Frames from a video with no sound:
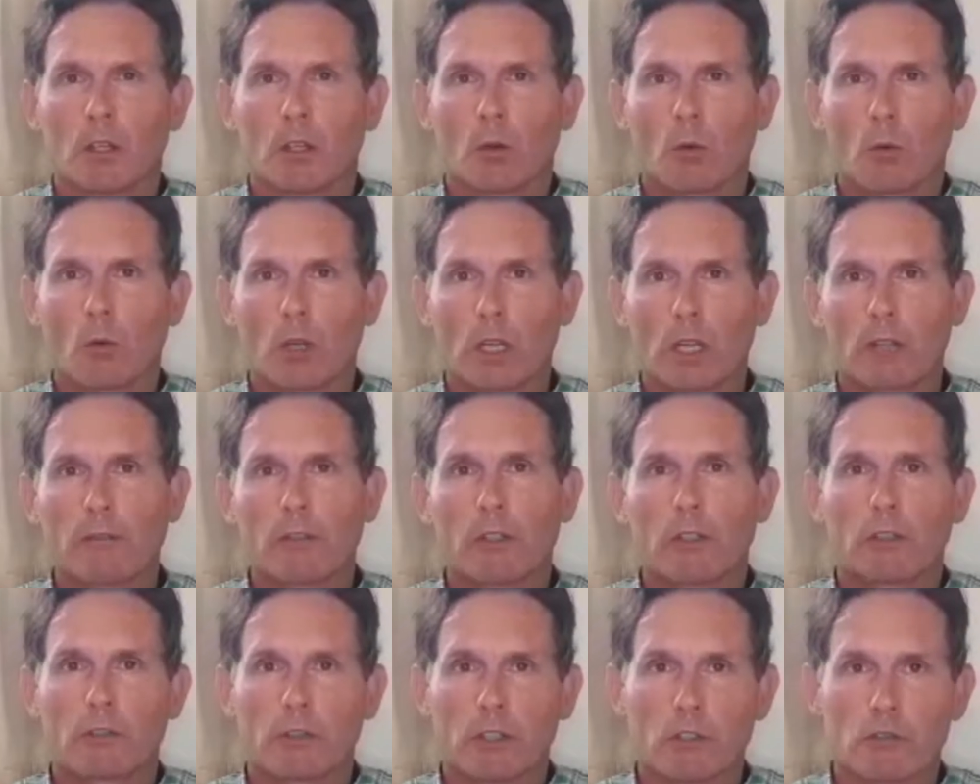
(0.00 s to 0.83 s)
Whatever
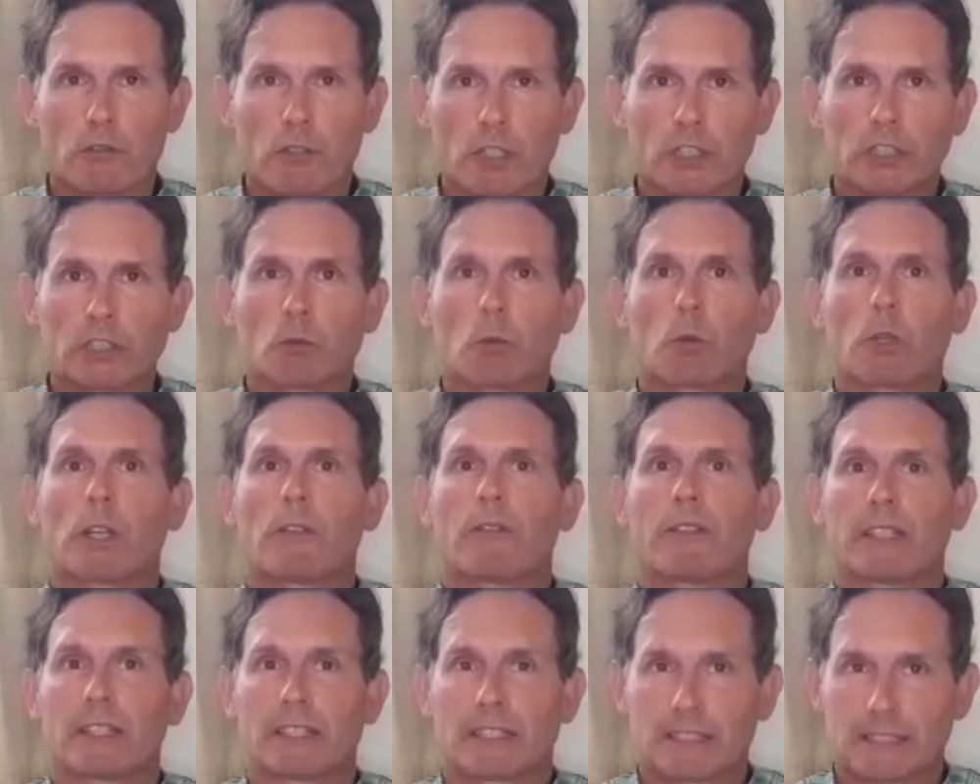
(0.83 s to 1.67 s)
your interest, whatever
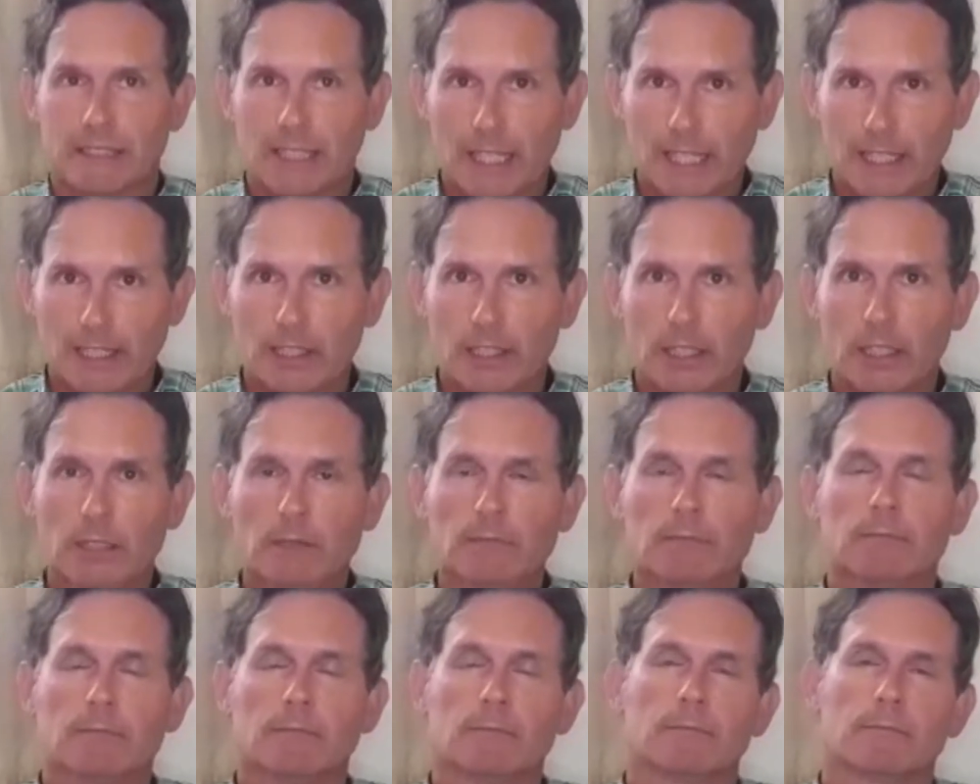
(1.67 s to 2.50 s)
the sector,
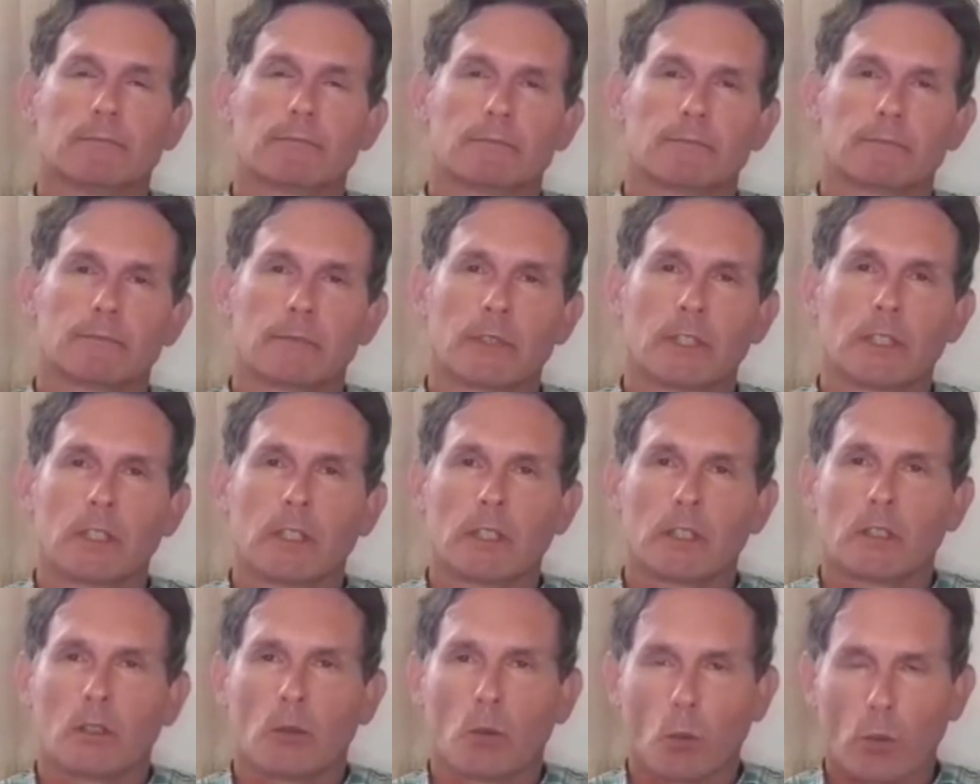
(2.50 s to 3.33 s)

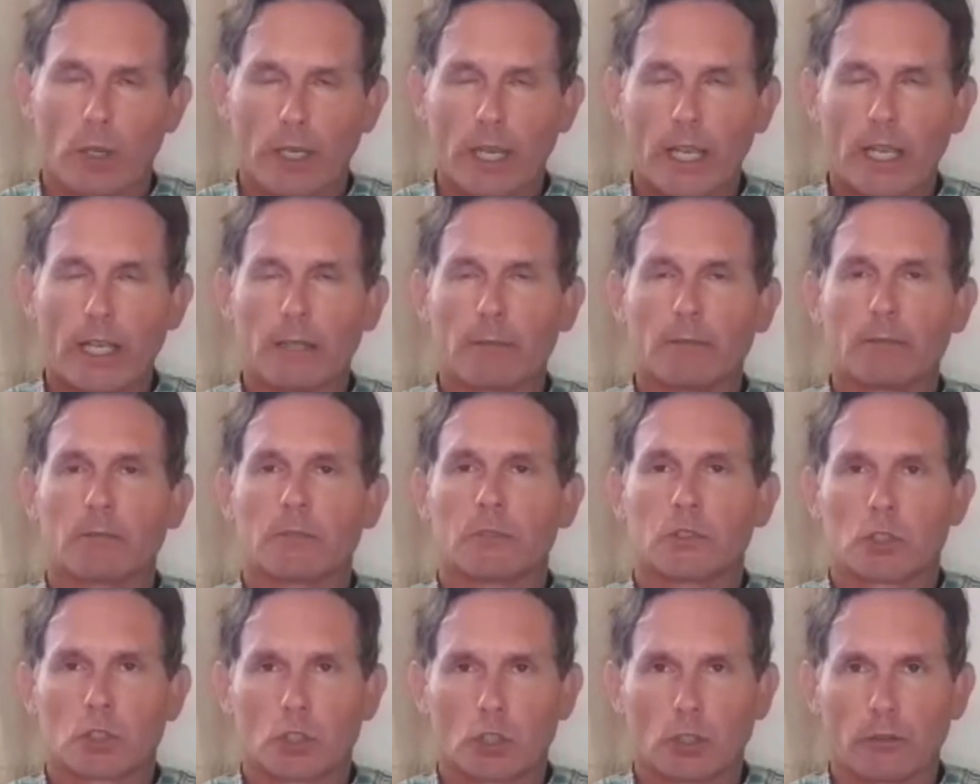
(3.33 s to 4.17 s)
we aim
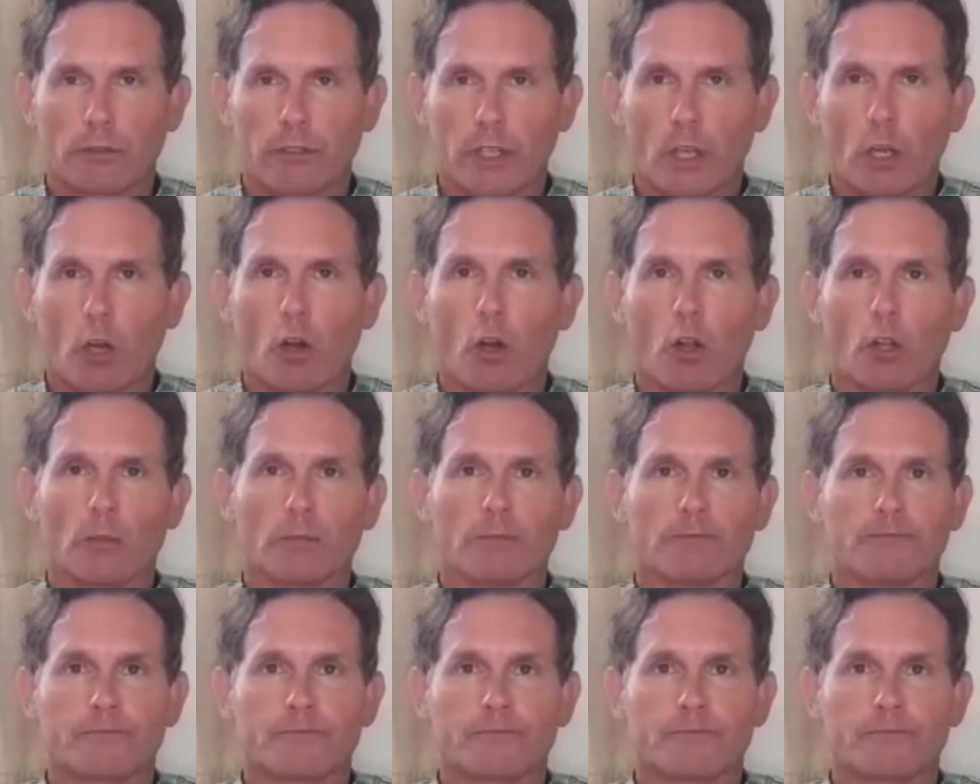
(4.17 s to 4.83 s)
to cover it all.